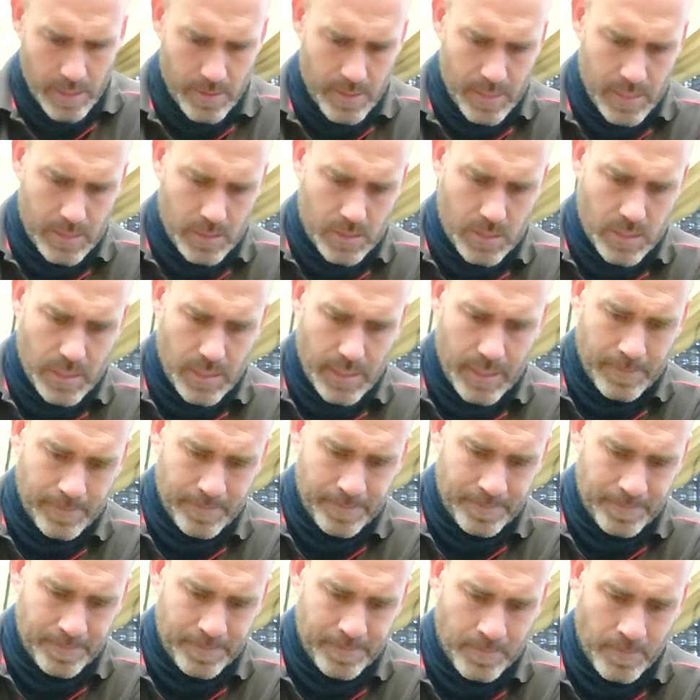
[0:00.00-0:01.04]
Actually,
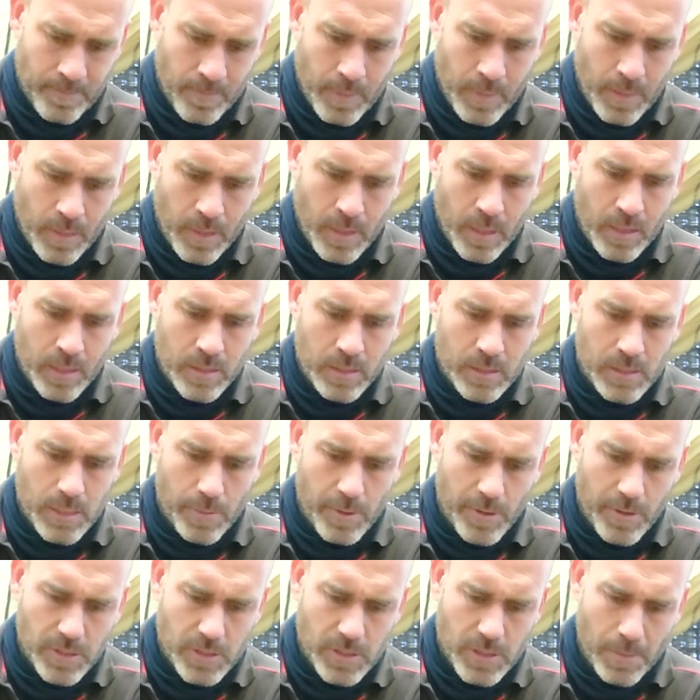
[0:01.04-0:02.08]

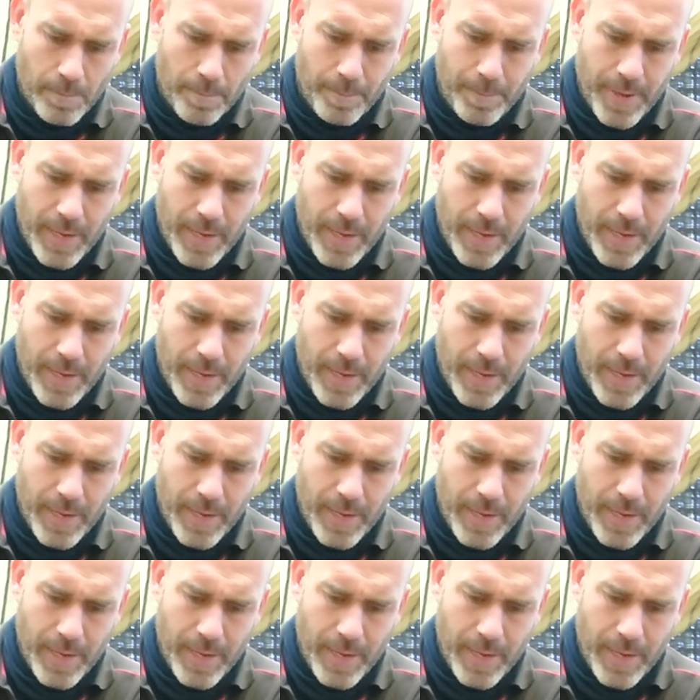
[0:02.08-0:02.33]
there's some